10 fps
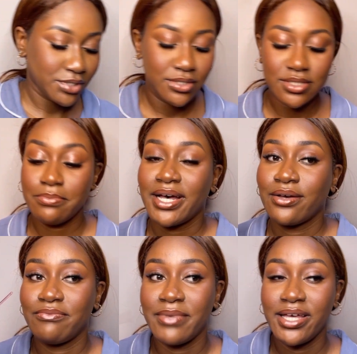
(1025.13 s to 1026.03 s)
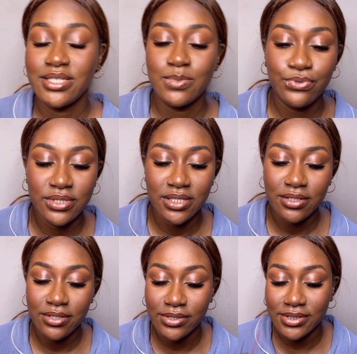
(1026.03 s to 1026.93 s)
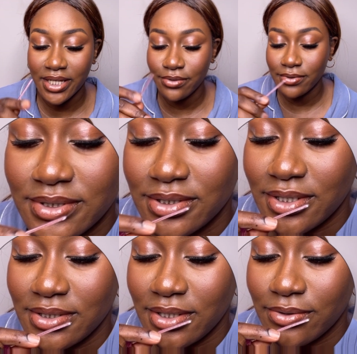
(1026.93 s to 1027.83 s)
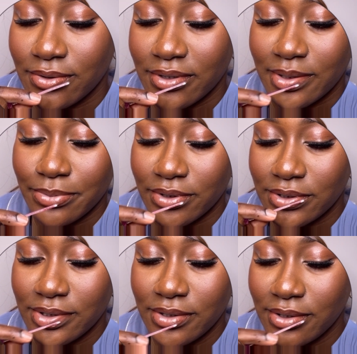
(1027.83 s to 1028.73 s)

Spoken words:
to use the back of my spoolie because I don't want to dirty a whole other brush.